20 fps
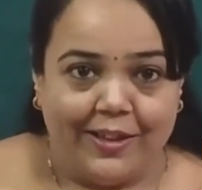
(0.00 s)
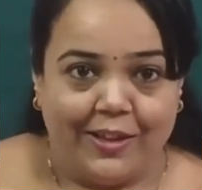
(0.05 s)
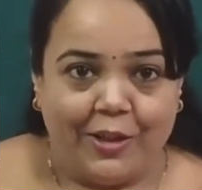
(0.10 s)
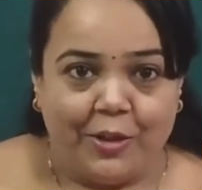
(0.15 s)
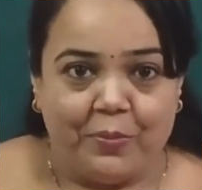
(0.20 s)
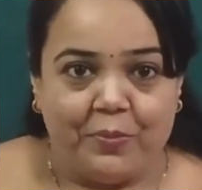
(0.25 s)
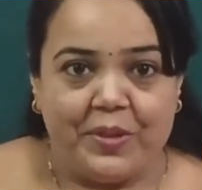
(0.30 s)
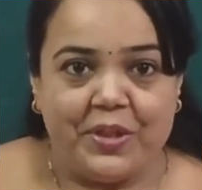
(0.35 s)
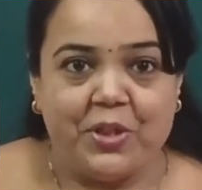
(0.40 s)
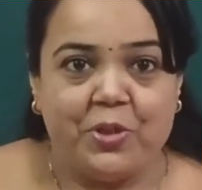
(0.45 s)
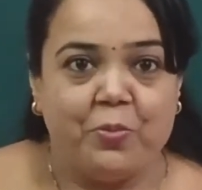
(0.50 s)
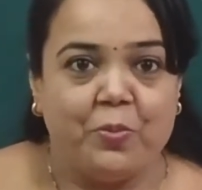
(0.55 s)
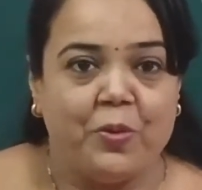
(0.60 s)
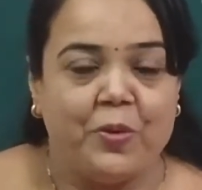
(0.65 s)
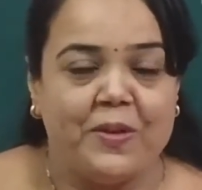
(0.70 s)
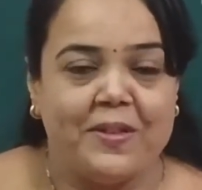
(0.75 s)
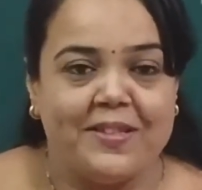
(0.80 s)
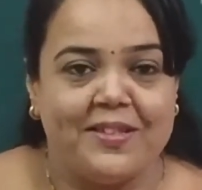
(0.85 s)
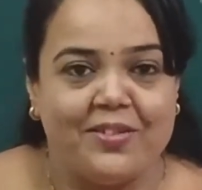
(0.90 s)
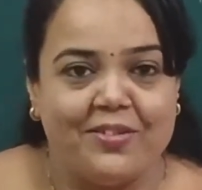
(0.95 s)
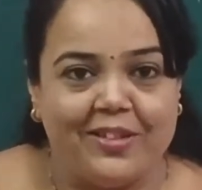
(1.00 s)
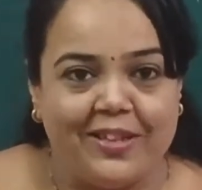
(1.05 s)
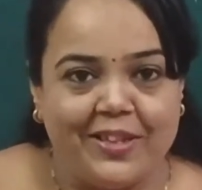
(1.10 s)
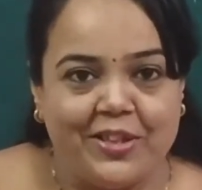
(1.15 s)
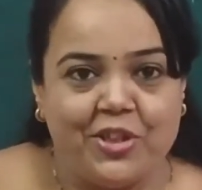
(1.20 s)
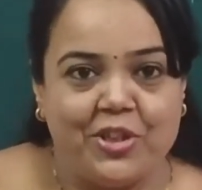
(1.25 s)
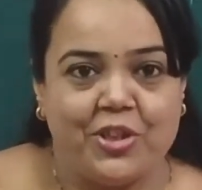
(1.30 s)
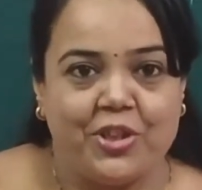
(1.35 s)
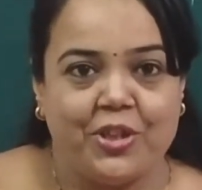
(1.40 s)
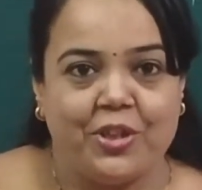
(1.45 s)
which was
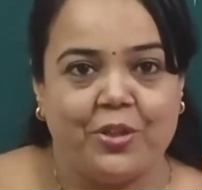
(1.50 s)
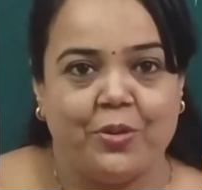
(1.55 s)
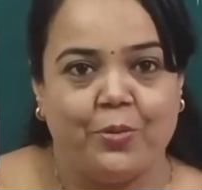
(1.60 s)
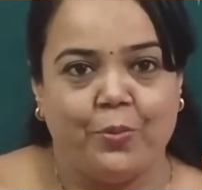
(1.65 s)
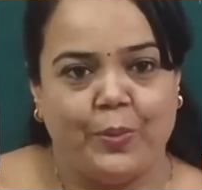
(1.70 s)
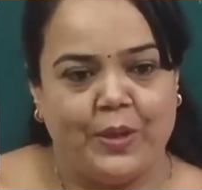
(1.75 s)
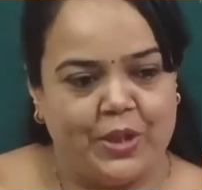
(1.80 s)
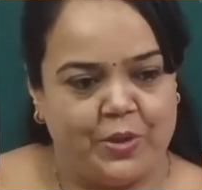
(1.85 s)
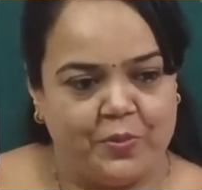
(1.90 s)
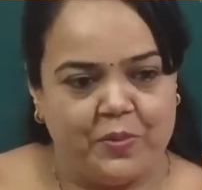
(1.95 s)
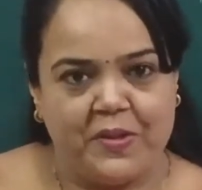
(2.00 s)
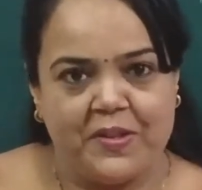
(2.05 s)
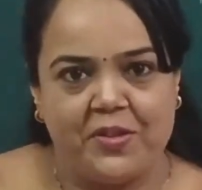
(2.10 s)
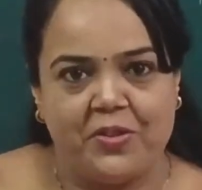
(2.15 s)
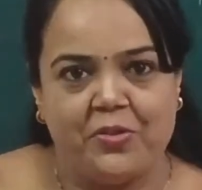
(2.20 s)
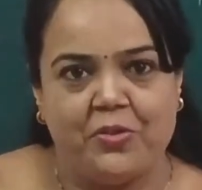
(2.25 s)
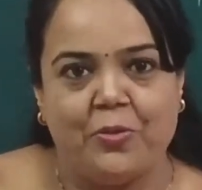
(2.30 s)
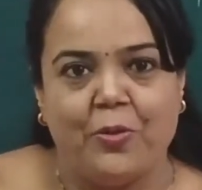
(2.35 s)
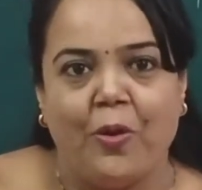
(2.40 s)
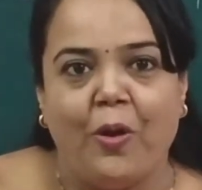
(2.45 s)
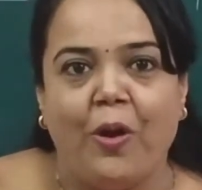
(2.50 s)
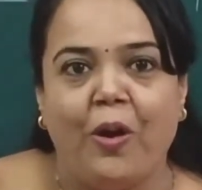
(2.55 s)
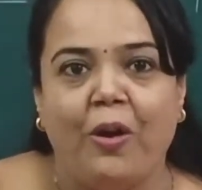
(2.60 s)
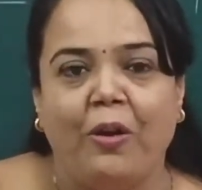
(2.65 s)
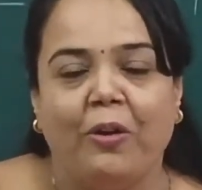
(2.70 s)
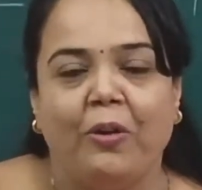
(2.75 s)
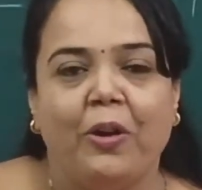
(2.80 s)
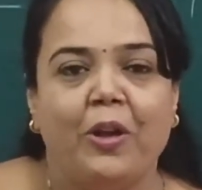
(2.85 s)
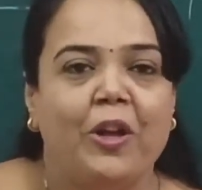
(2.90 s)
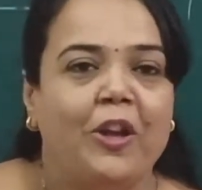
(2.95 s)
rich, which was
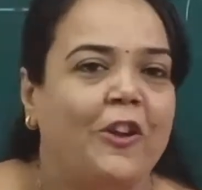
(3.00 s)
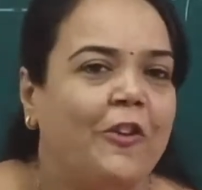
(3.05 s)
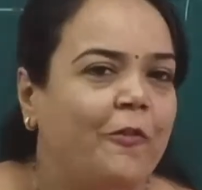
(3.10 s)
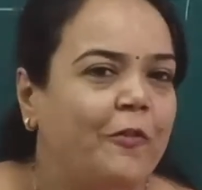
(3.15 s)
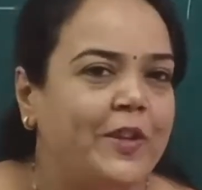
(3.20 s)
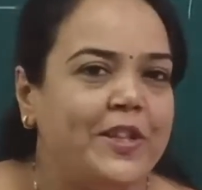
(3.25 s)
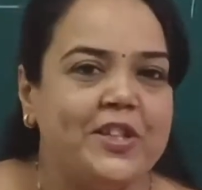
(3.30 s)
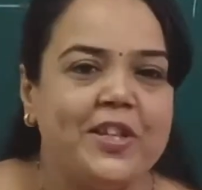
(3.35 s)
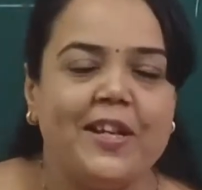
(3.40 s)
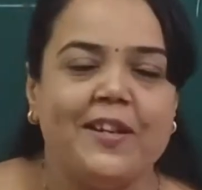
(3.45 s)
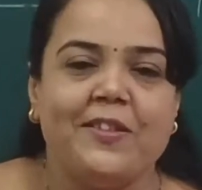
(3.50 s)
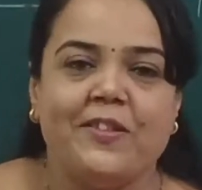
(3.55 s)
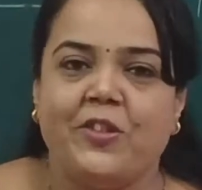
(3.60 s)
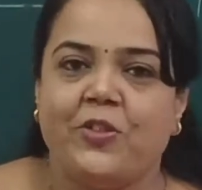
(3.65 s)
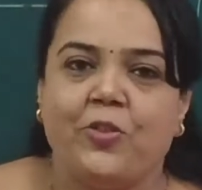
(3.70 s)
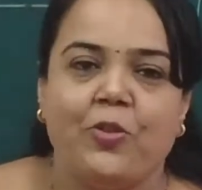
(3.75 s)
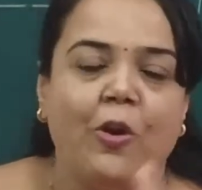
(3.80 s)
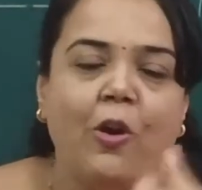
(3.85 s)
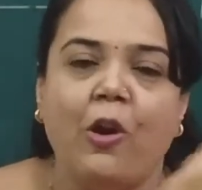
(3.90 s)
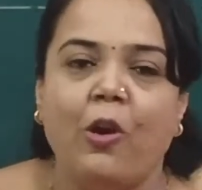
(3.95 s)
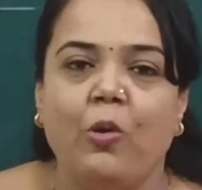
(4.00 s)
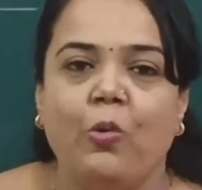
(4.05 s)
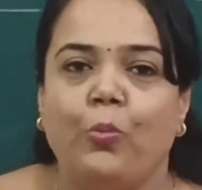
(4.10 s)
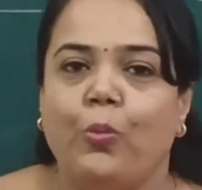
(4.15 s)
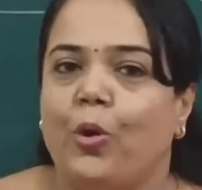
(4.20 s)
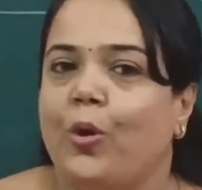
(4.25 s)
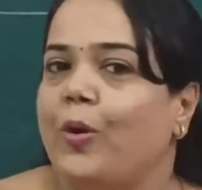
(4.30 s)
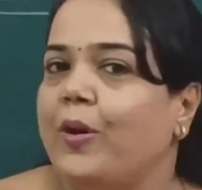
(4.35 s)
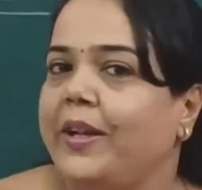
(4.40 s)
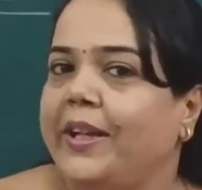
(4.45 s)
strong, which had strong
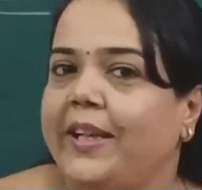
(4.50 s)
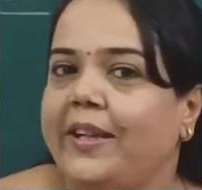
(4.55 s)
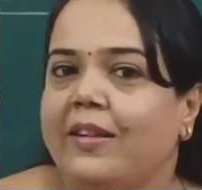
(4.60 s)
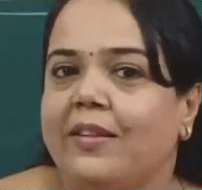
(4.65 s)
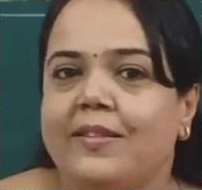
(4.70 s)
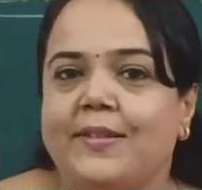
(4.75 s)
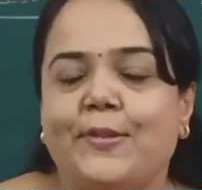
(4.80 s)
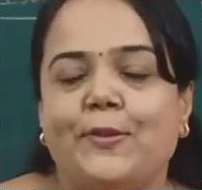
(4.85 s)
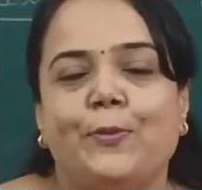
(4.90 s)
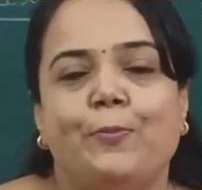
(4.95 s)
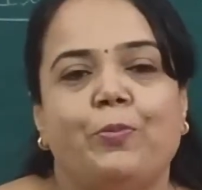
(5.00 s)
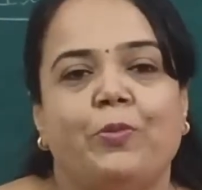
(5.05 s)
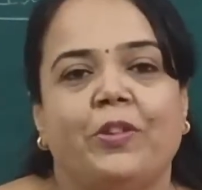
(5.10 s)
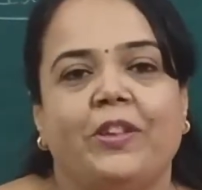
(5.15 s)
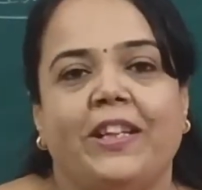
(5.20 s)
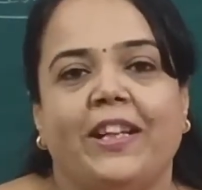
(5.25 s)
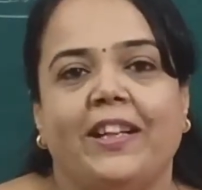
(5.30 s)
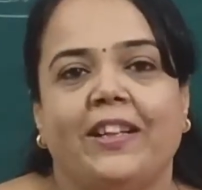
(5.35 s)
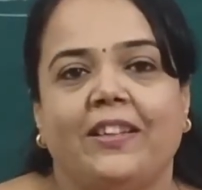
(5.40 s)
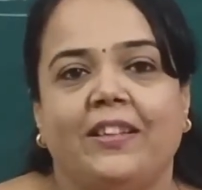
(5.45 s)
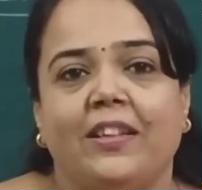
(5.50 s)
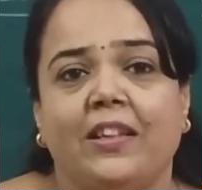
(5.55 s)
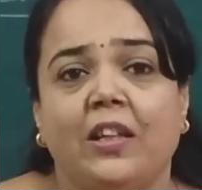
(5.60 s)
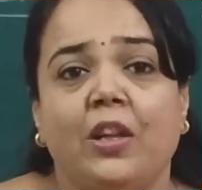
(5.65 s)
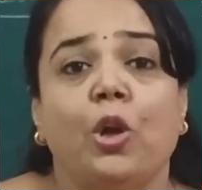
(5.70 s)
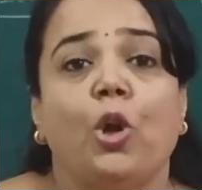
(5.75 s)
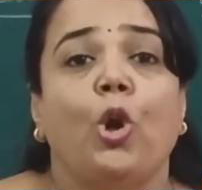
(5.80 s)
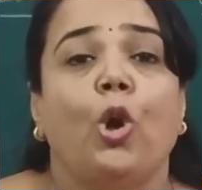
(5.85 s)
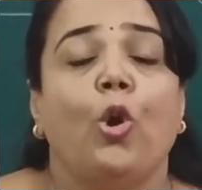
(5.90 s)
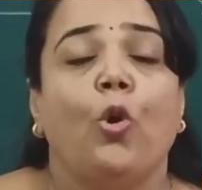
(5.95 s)
warriors to protect it,
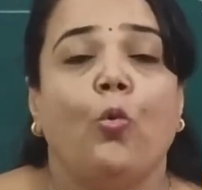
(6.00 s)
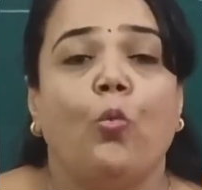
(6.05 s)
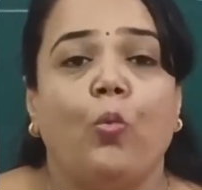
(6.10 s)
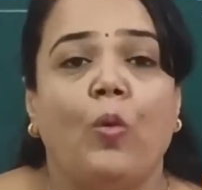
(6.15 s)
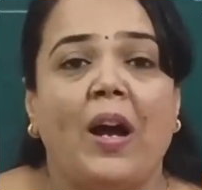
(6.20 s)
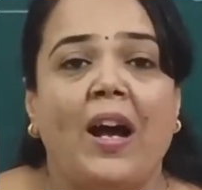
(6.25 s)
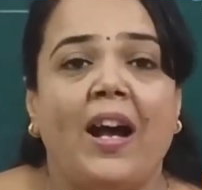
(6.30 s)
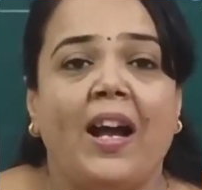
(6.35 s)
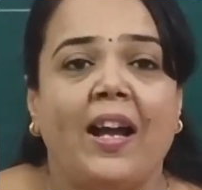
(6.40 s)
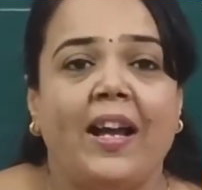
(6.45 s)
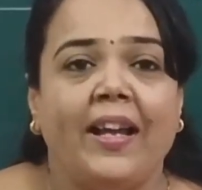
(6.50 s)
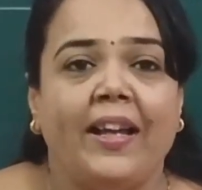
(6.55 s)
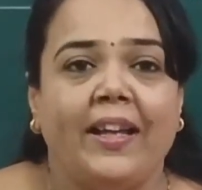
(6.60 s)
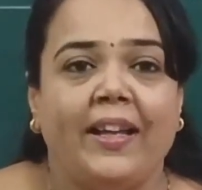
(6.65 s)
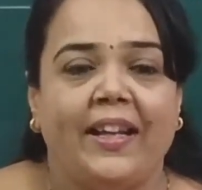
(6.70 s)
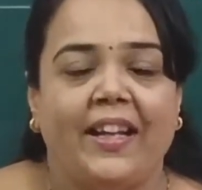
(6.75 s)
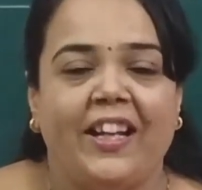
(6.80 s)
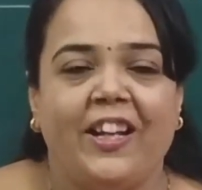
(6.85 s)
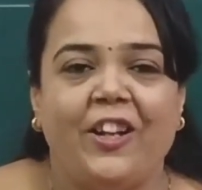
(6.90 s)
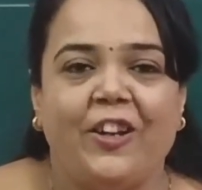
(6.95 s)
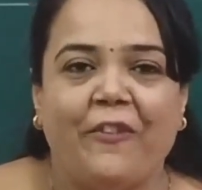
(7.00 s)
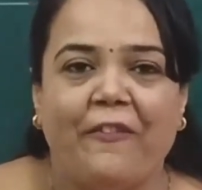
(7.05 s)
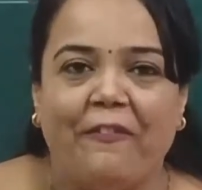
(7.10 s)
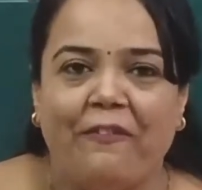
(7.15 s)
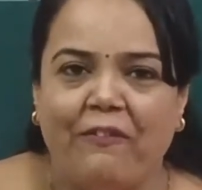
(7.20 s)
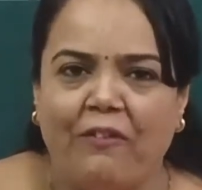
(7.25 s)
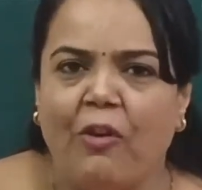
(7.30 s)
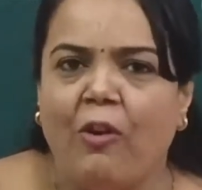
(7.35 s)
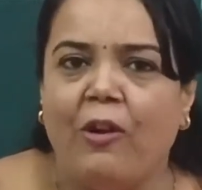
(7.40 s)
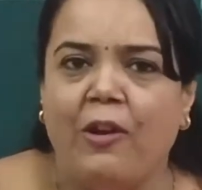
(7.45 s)
why it
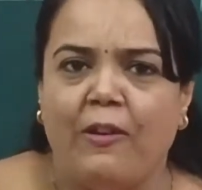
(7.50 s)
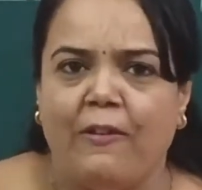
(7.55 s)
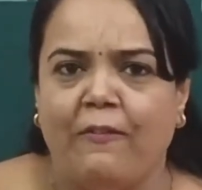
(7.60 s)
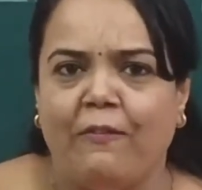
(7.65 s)
fall?